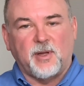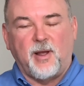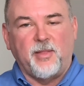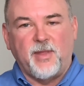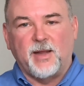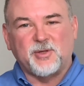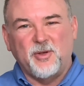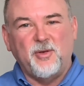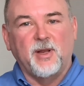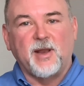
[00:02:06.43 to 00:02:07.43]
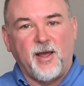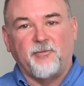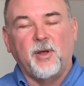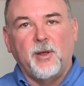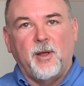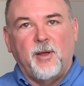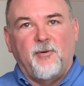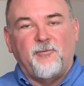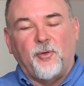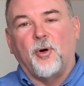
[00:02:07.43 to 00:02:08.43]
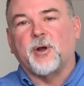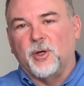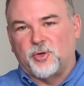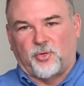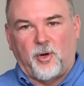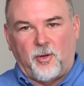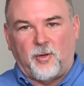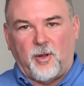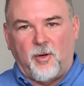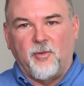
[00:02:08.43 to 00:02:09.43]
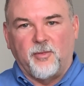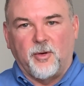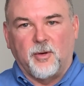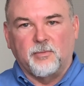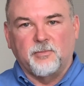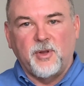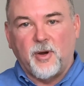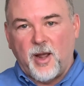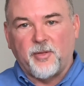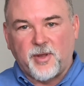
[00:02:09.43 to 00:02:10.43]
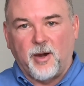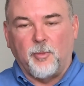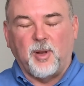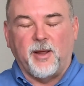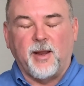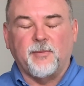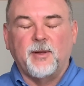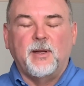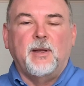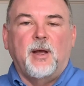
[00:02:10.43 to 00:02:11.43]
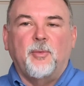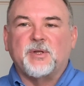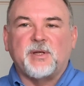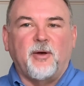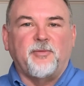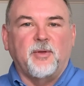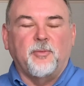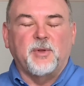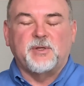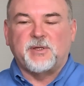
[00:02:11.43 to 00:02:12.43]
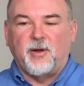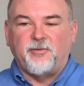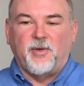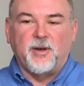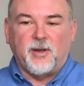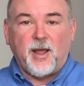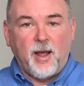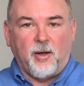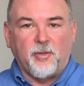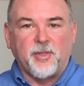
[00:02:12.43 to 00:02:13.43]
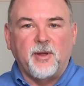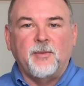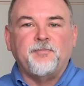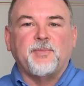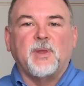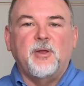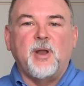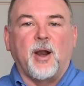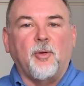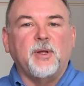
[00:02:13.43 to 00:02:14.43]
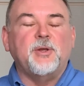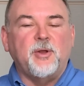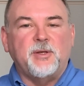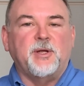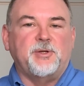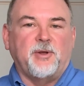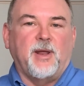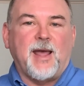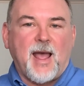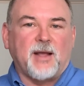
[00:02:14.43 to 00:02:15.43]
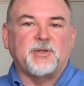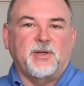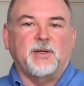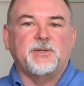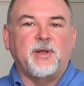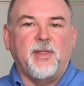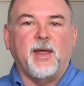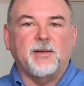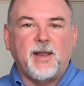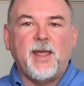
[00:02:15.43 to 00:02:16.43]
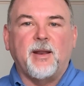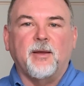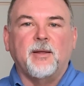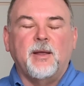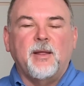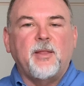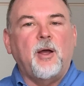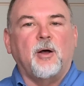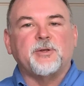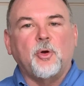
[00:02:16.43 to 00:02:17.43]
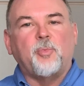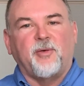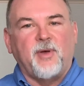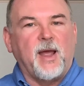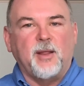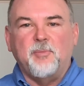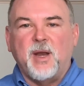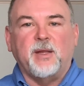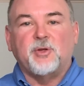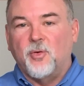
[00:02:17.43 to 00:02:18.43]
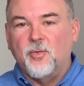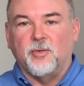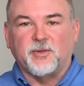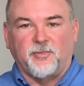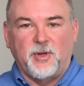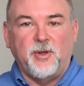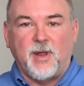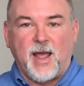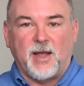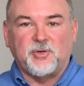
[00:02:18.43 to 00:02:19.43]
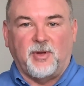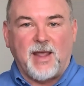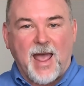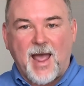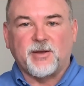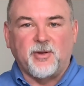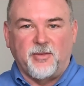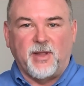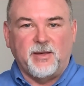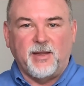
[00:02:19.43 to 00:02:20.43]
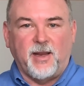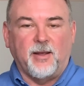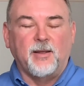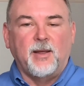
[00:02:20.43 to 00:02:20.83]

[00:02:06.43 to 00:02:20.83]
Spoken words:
on that, so you didn't have full control over your healthcare plan. With self-funded health, you not only did you get access to that data, they also provided many tools for you to actually act on that data